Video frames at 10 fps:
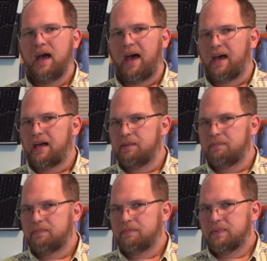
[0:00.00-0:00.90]

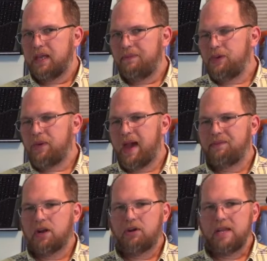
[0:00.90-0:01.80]
If you
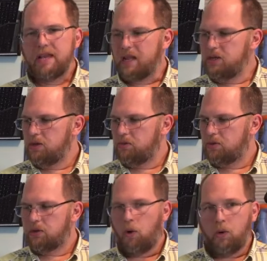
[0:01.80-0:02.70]
haven't already gotten
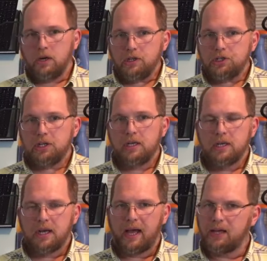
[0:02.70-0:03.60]
your orange,
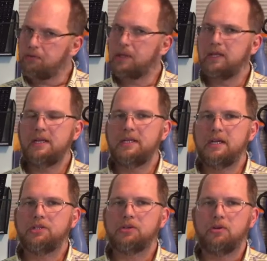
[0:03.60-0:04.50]
you really need to
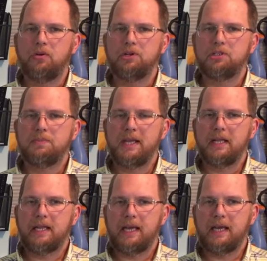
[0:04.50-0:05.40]
get your orange
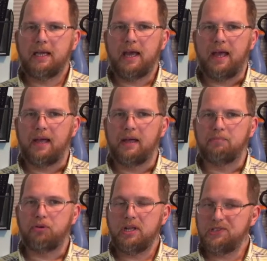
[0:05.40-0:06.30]
PLA
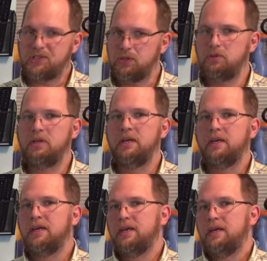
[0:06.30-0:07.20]
pretty soon,
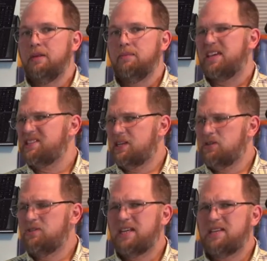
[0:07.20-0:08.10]
because they
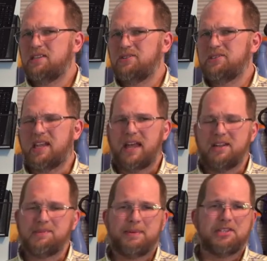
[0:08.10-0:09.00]
do tend to sell out,
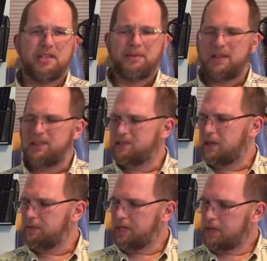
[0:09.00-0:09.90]
especially around this
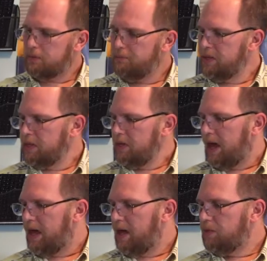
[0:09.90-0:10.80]
time of year.
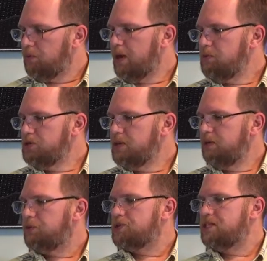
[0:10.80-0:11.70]
The one I'm using
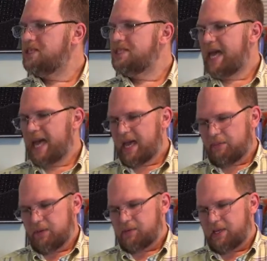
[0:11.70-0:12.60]
for today,
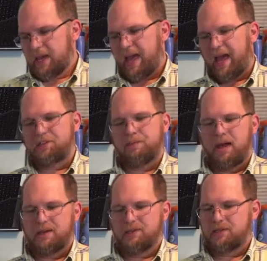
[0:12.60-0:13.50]
I'm using
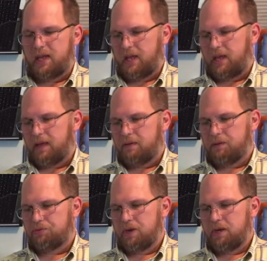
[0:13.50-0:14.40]
Hatchbox
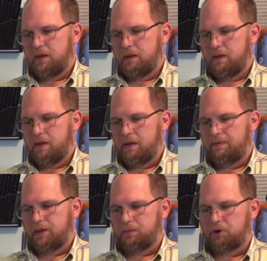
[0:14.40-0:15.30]
3D
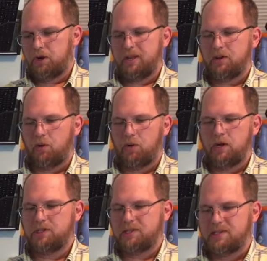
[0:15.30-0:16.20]
Filler Printement
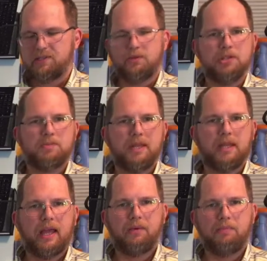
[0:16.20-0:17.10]
Orange. This is Orange
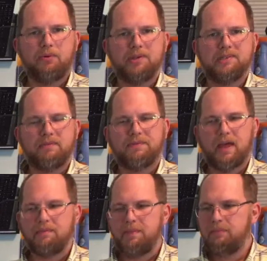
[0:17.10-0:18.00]
PLA
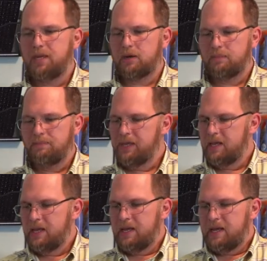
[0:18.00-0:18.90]
1.75 millimeter.
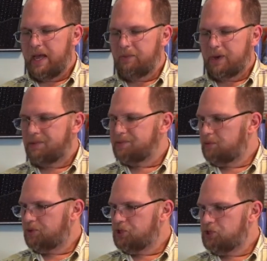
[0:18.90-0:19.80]
And what I was
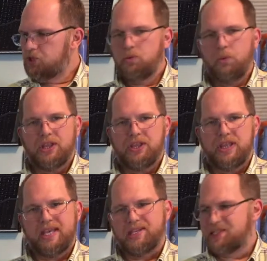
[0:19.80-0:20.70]
able to do with
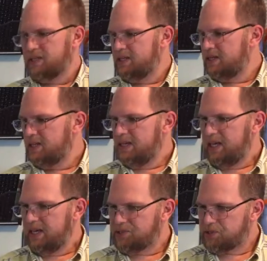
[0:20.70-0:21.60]
this
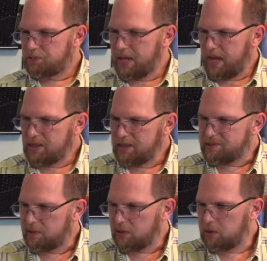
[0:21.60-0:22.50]
is create
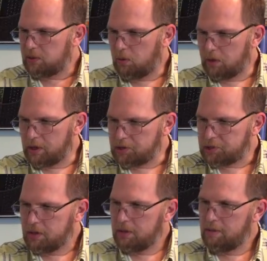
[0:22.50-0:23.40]
this little
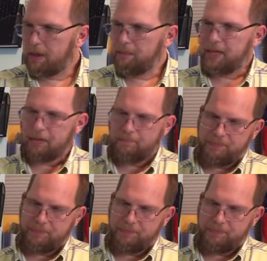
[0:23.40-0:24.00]
orange pumpkin.